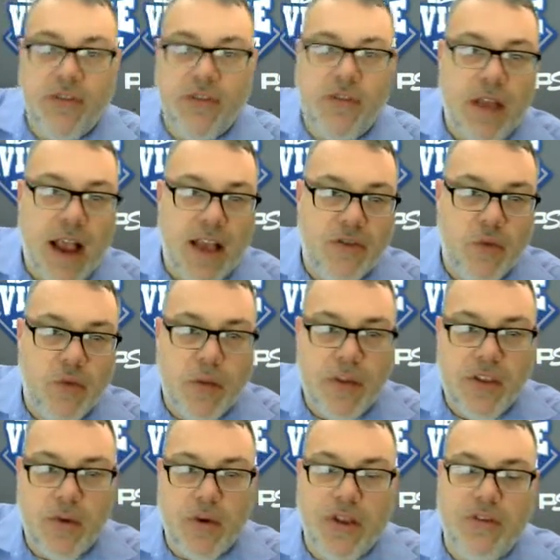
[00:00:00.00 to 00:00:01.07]
Stay tuned,
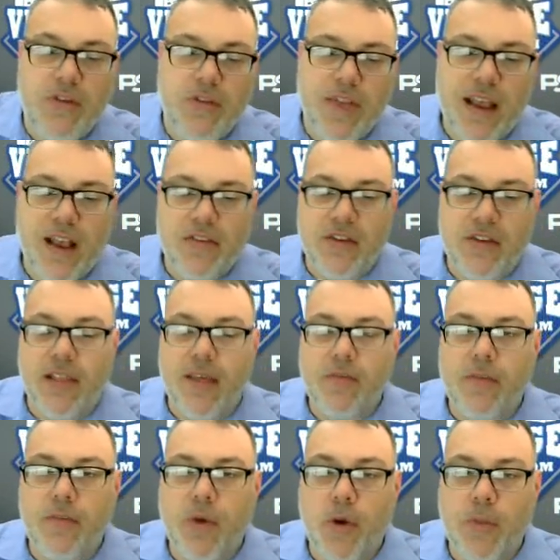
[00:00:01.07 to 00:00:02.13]
guys. We're going to be doing a
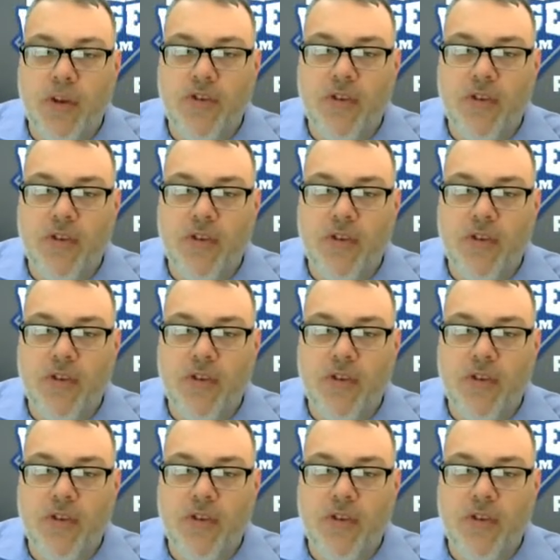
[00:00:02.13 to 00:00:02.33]
2011